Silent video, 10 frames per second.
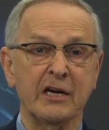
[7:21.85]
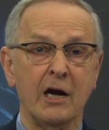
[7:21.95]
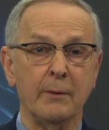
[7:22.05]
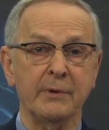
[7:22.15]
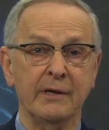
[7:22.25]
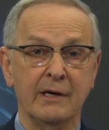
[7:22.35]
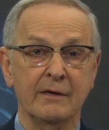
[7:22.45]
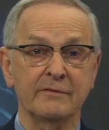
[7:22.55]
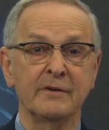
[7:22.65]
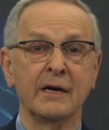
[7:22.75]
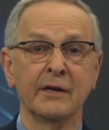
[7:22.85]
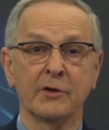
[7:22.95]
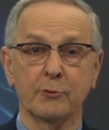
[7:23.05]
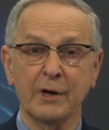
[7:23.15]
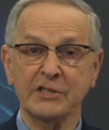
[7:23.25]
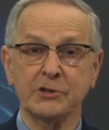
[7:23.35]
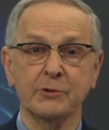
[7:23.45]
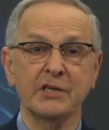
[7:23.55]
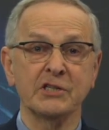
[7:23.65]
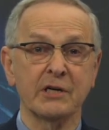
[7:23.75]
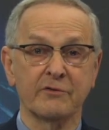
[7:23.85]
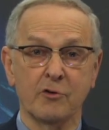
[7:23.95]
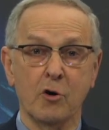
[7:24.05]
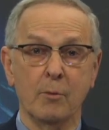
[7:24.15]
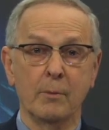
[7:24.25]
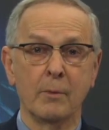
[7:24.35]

copy of The Restoration of Rome,